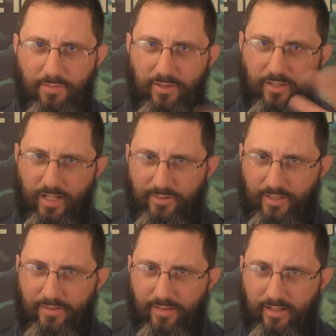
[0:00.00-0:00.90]
But the guys
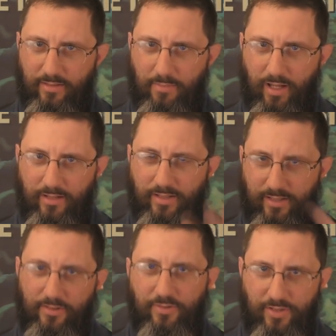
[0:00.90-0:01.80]
out there that
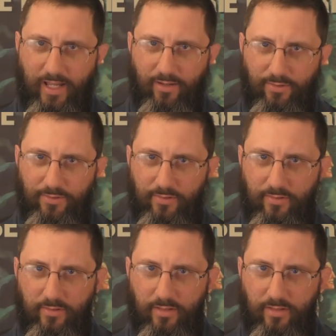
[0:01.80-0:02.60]
monetize their channels